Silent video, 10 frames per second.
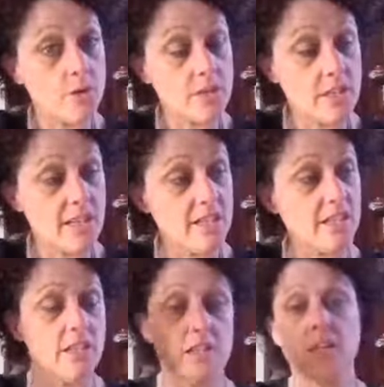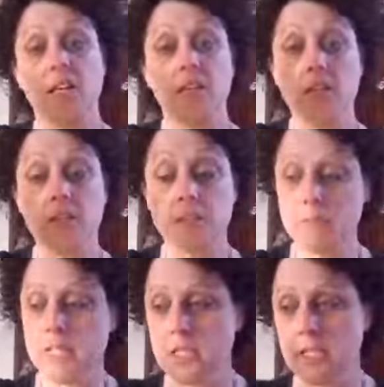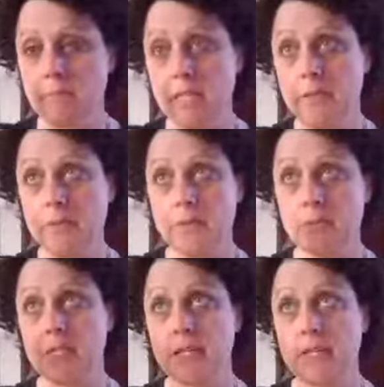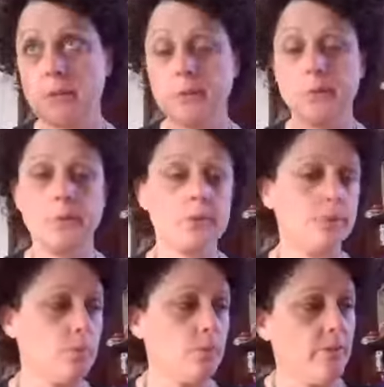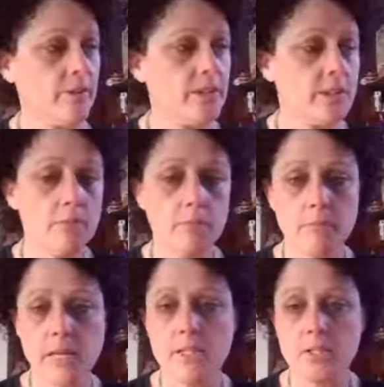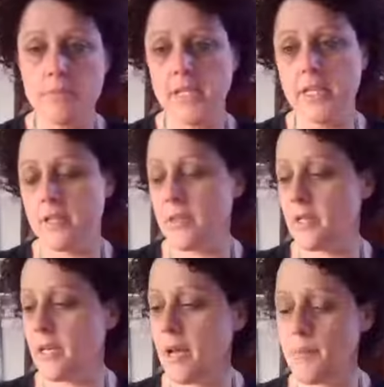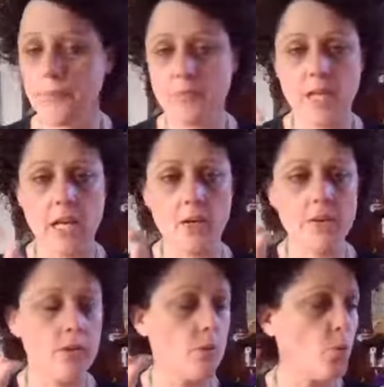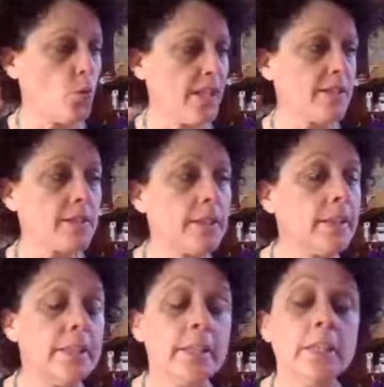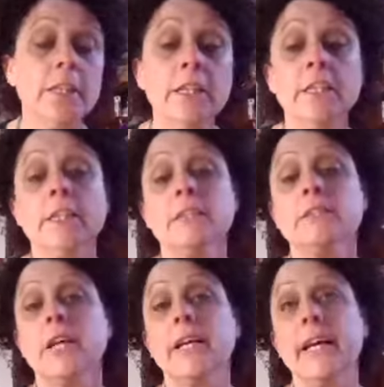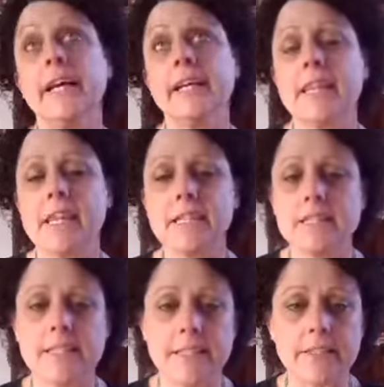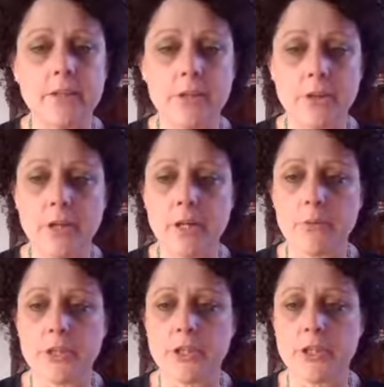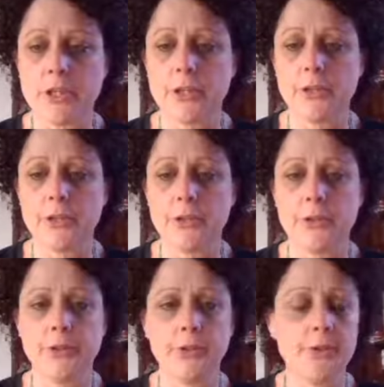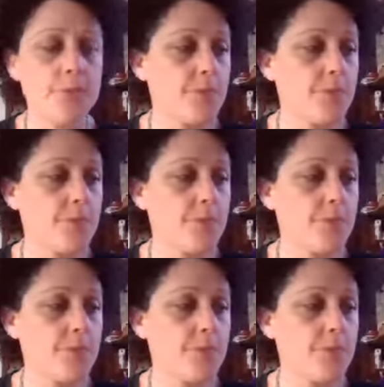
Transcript: so then you can colour it to match your bathroom decor, if it doesn't match being the colour that the wood is. So yeah, that's it. Thought I would show you.